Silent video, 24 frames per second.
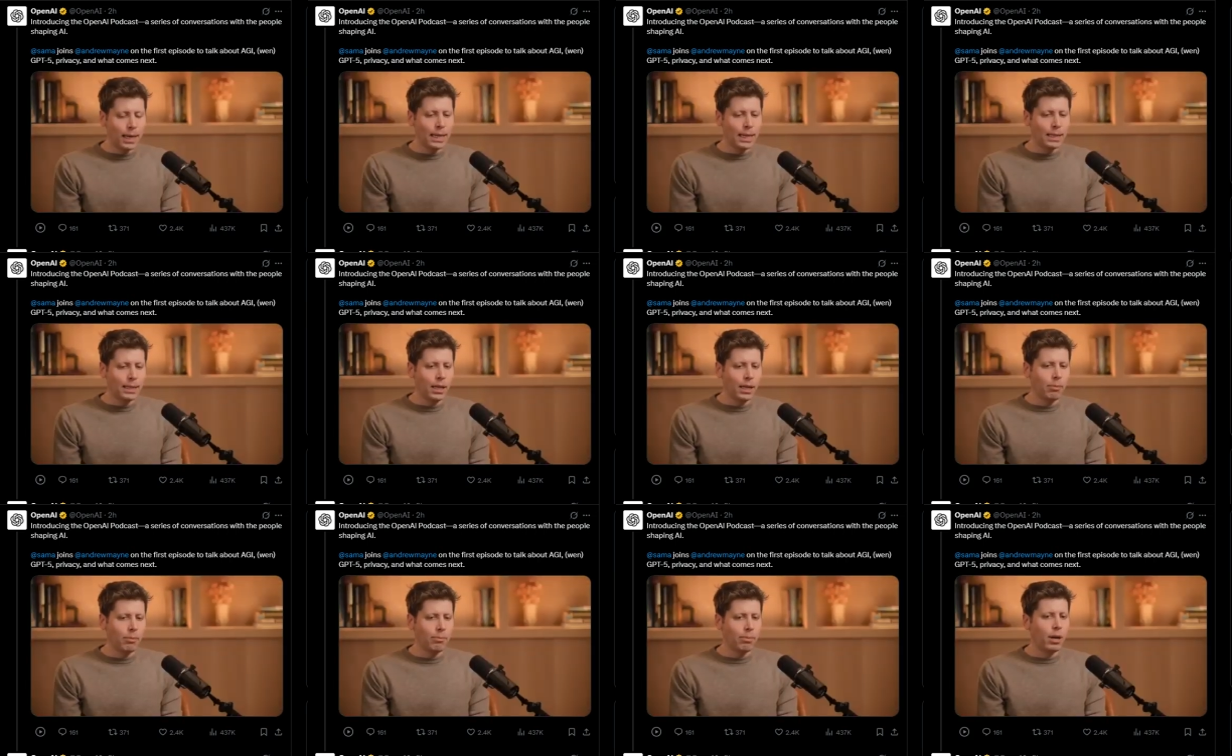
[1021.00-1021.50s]
But I
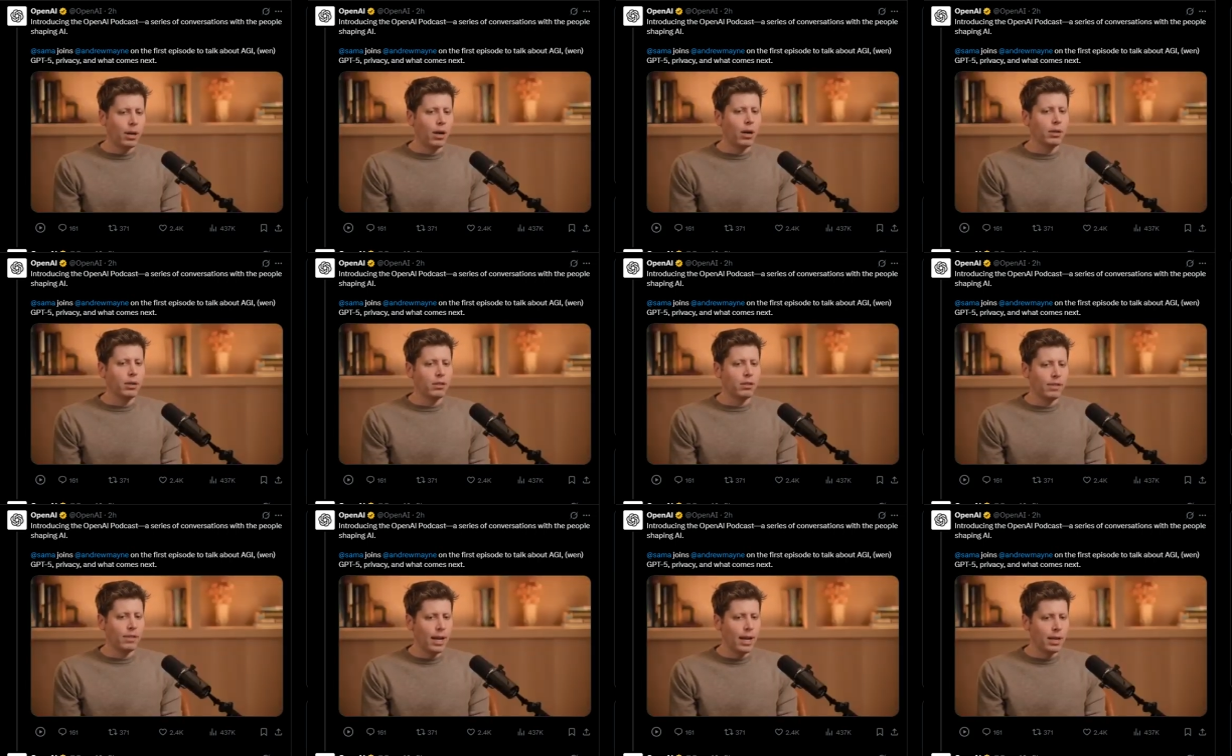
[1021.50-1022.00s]
think
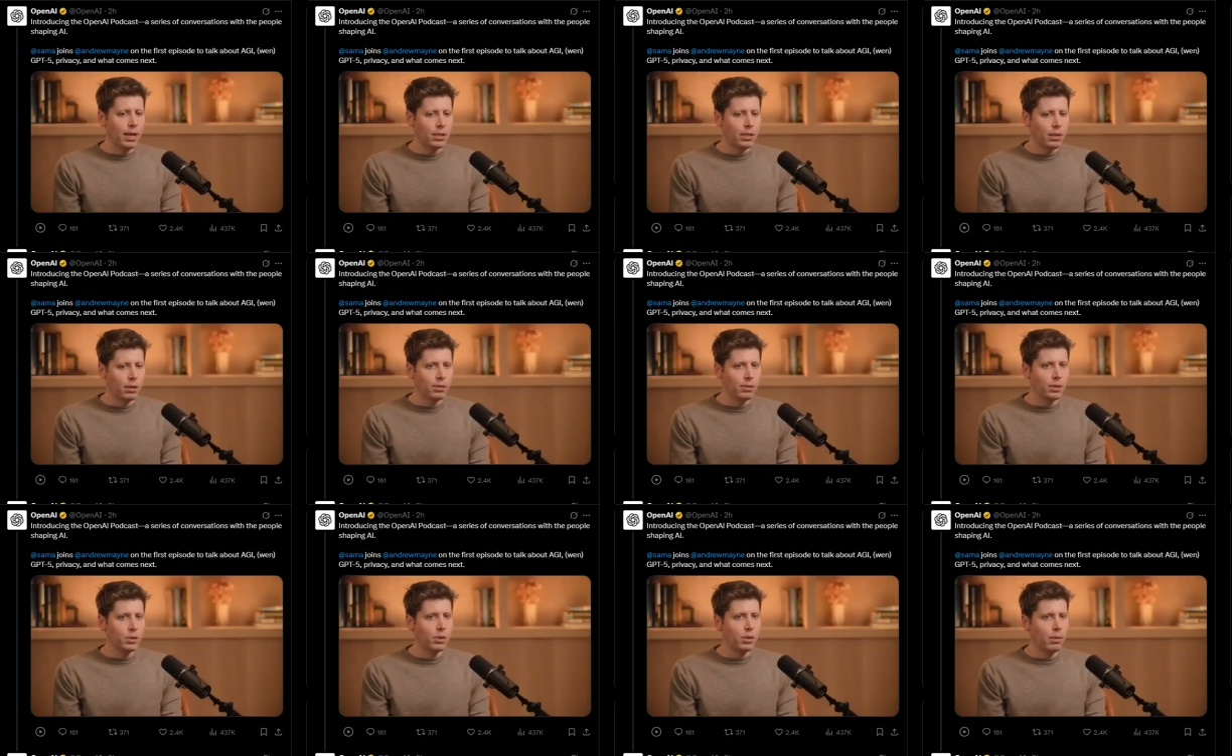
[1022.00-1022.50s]
part of that is
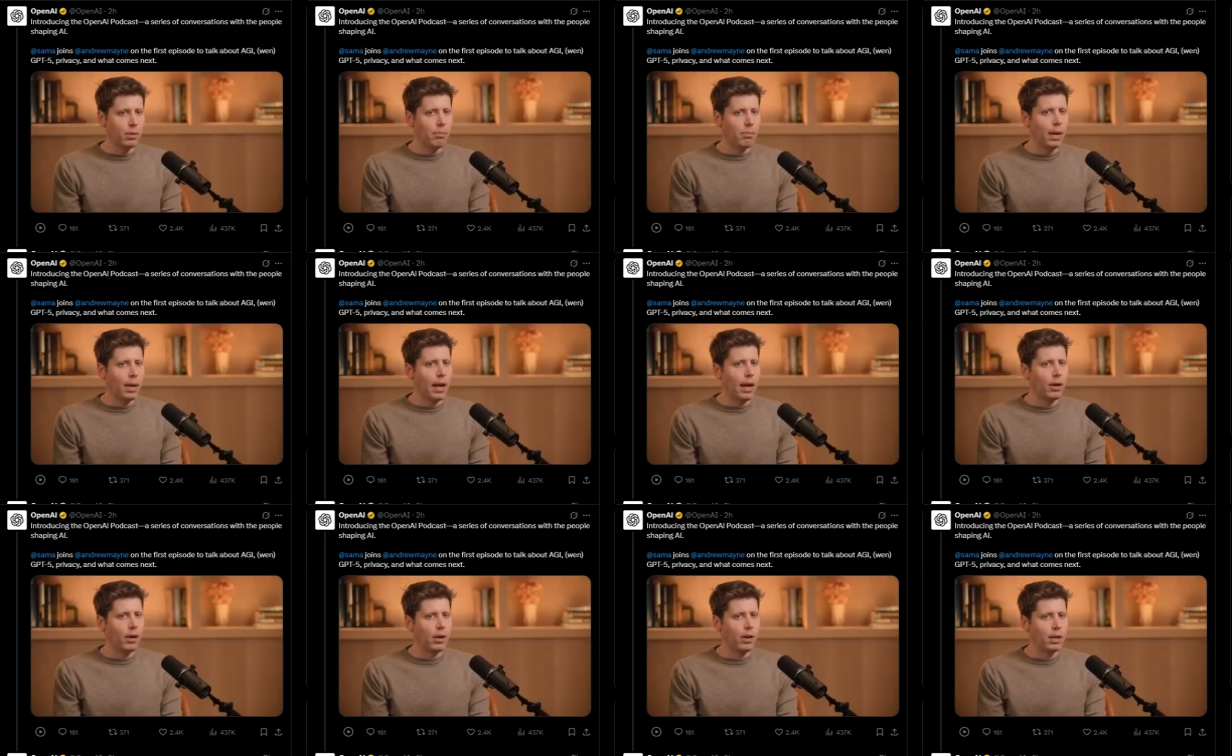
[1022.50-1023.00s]
if you
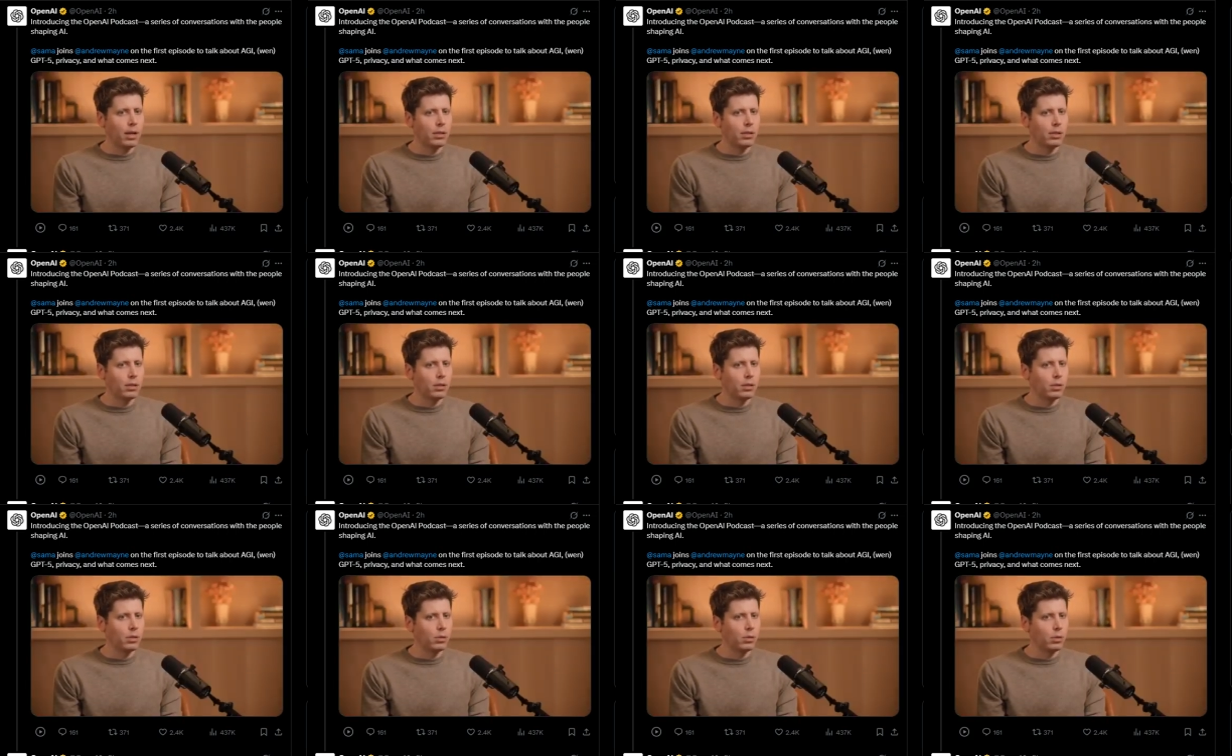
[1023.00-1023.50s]
compare
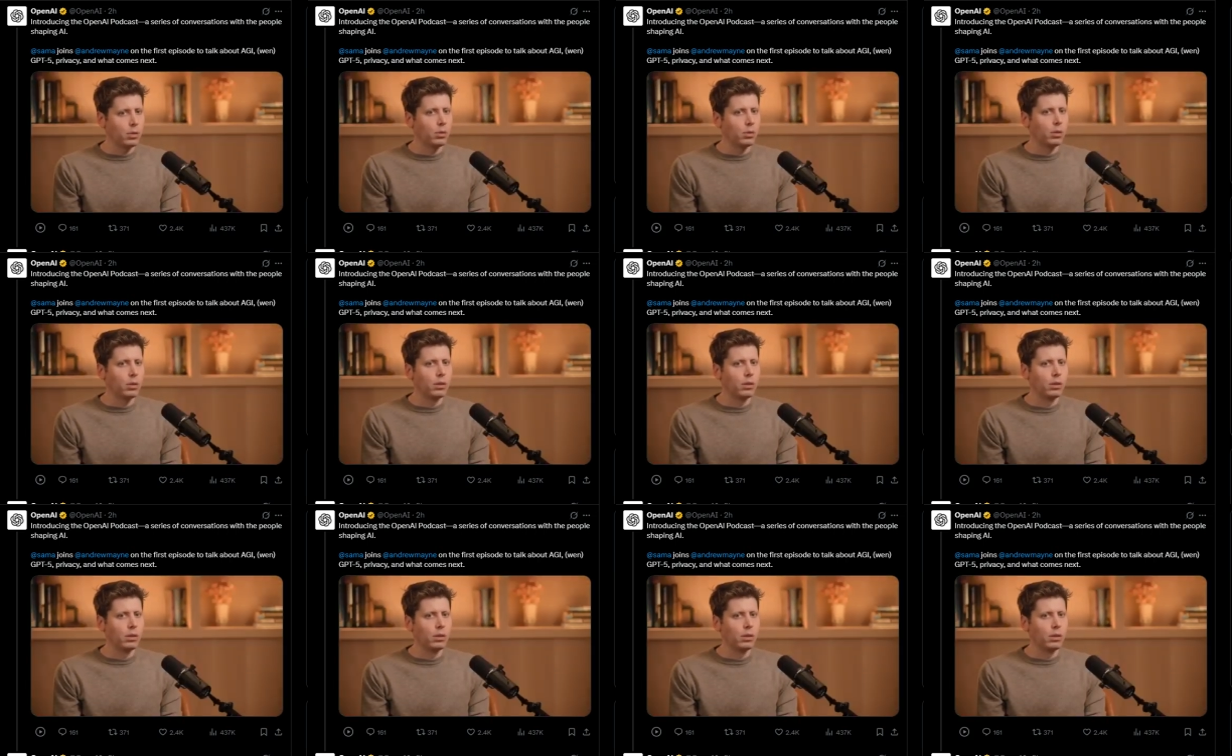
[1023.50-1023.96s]
us to